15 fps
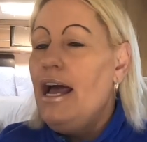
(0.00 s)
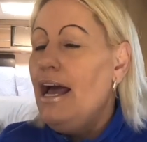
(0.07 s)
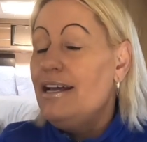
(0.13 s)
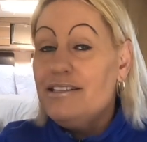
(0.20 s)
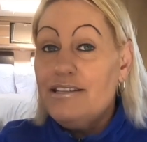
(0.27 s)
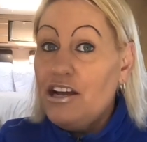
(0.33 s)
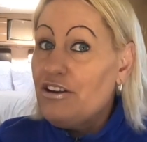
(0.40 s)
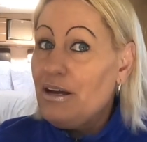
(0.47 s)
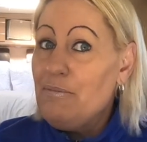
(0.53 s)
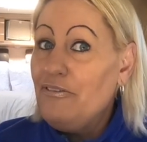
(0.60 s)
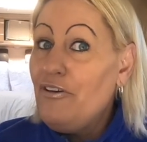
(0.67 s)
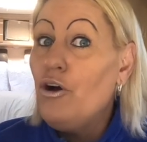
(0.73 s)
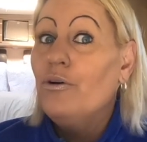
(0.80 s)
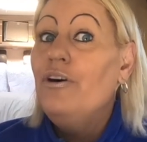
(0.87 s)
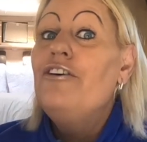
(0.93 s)
And don't get me
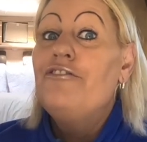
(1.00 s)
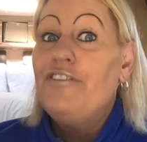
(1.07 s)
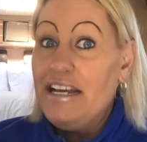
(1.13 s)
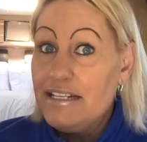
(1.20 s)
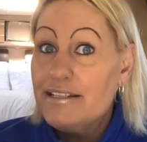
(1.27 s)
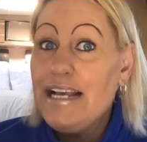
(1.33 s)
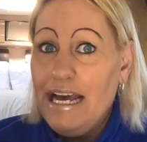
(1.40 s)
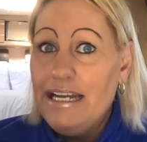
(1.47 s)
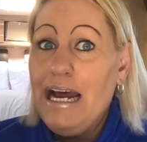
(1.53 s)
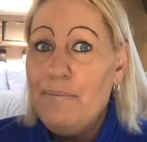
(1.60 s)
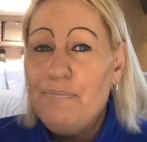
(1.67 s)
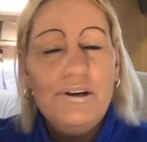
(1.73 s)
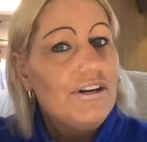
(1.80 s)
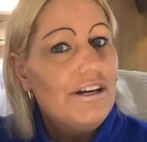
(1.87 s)
wrong, things can happen